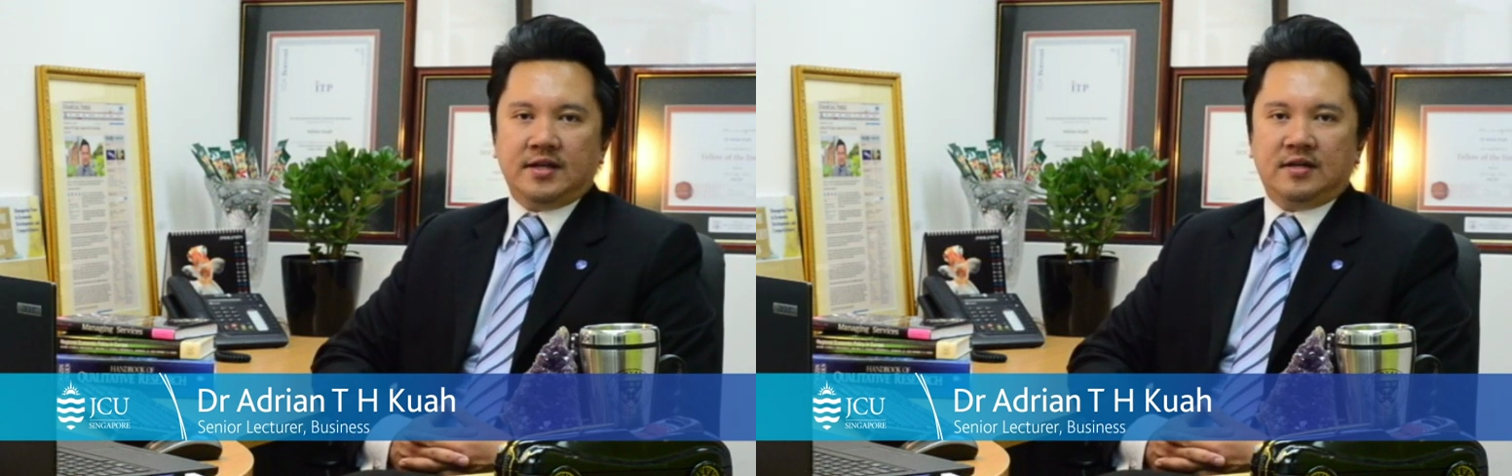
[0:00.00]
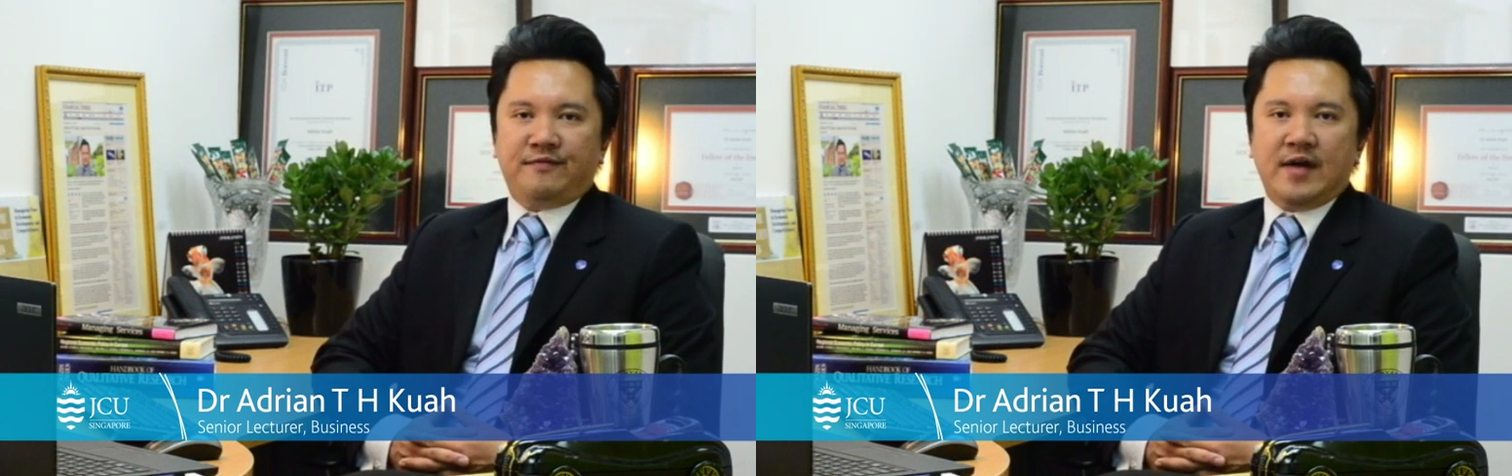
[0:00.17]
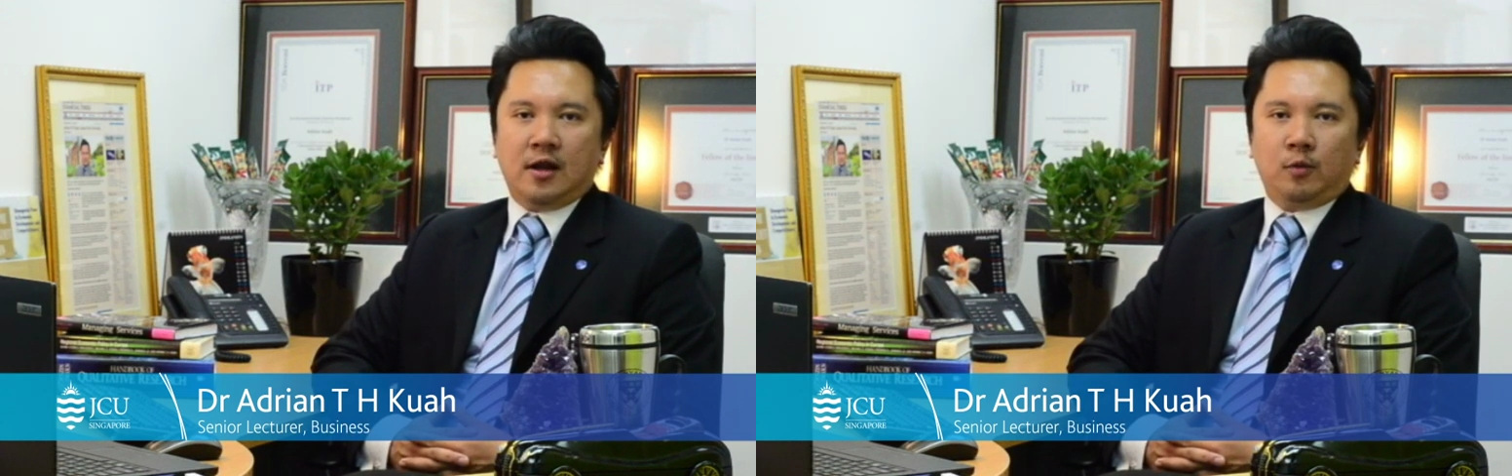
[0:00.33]

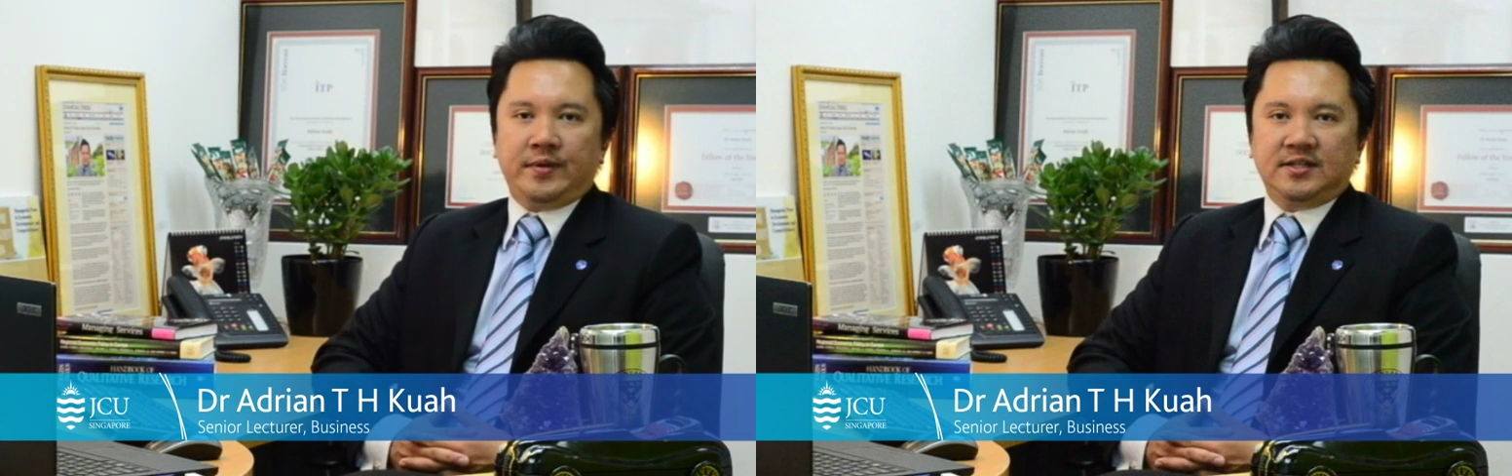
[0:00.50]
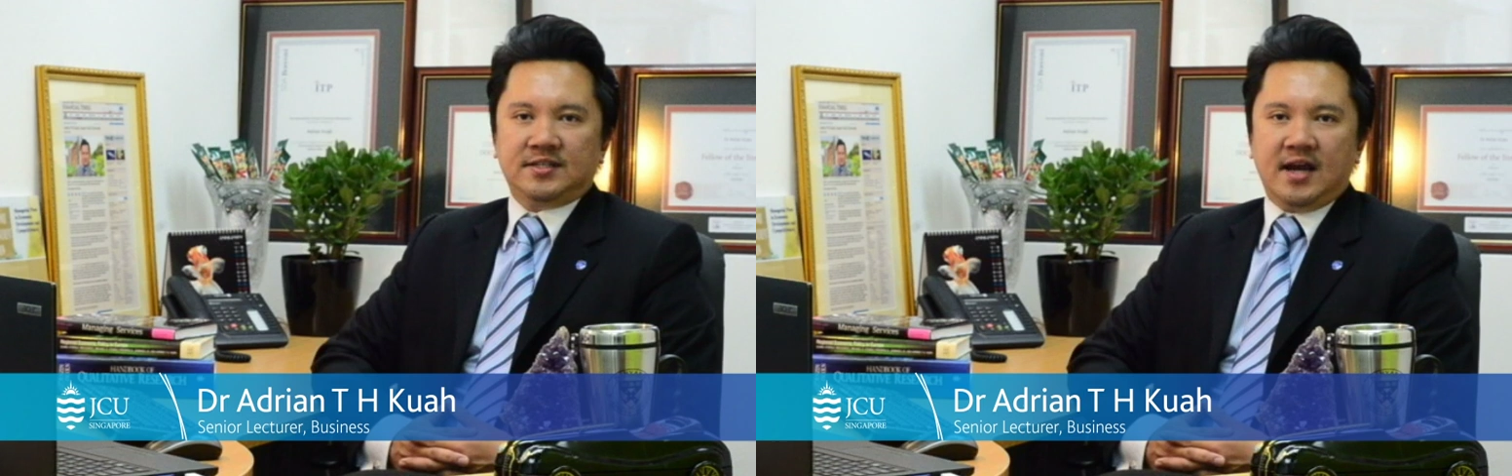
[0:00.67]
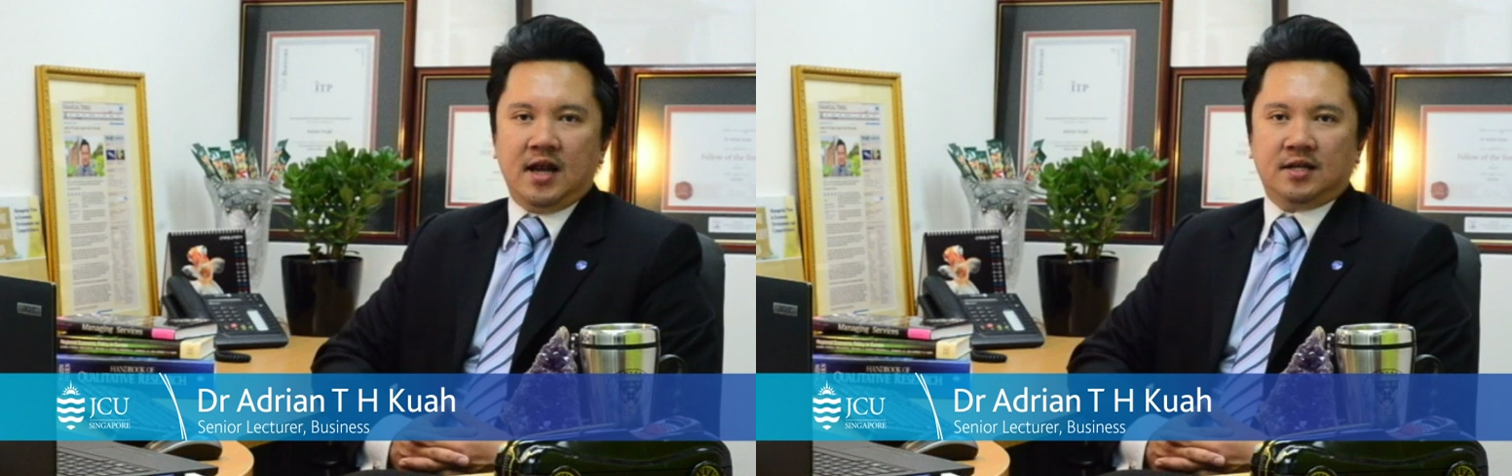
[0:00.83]
developing
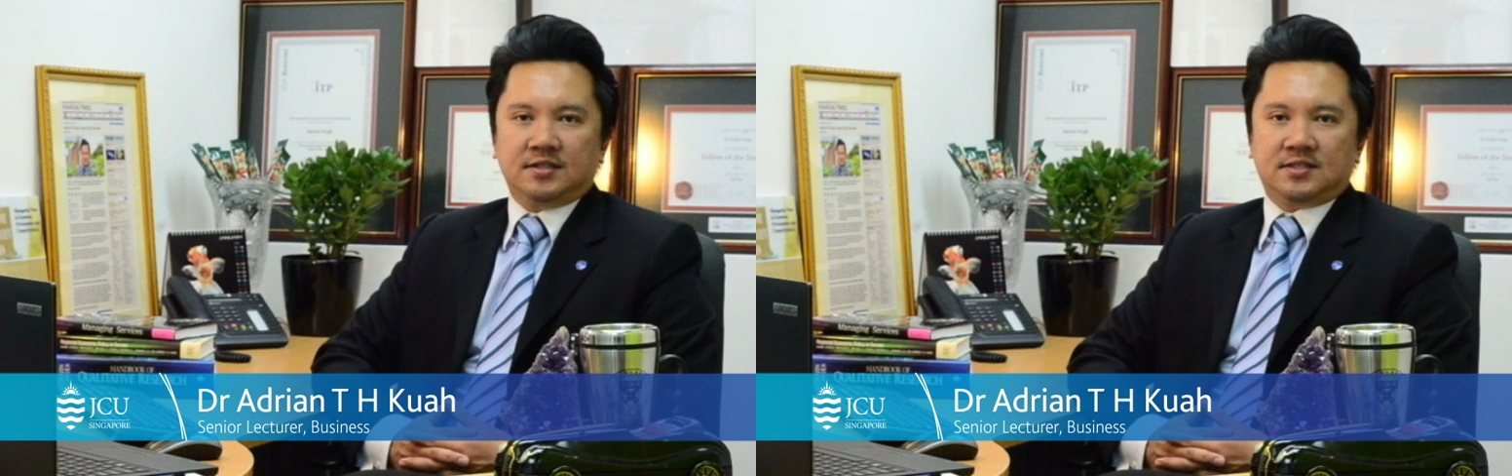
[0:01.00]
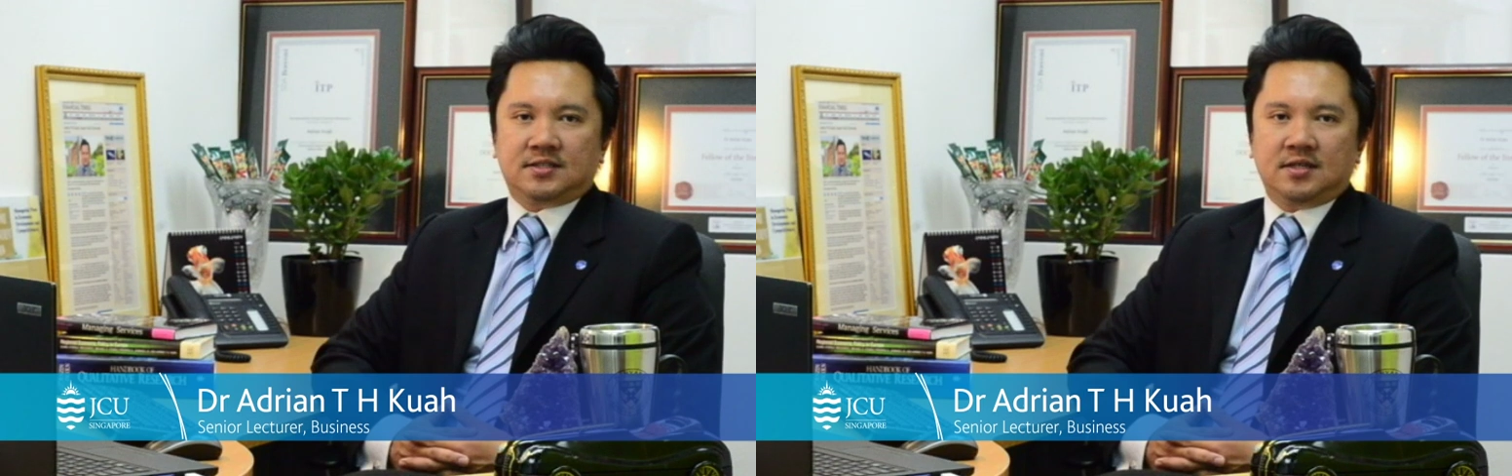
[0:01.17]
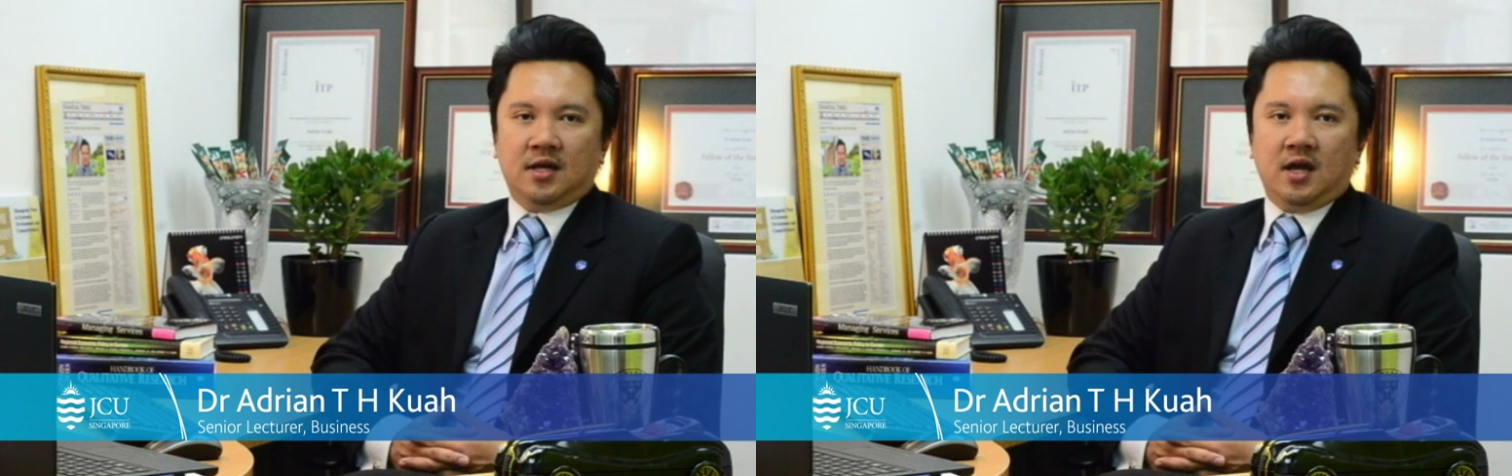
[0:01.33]

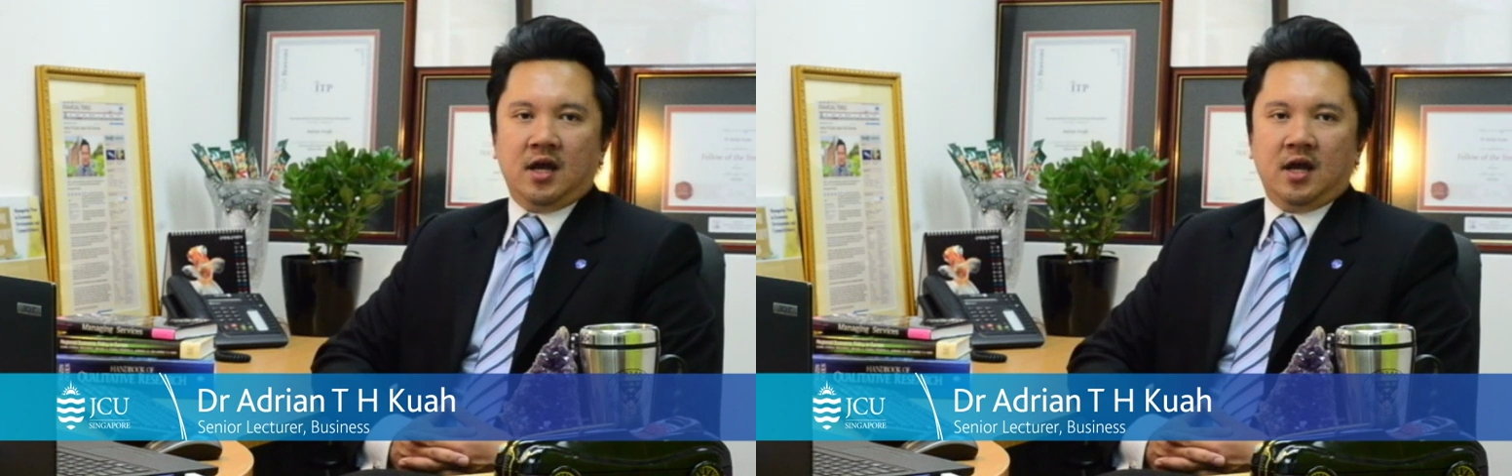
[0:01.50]
talents.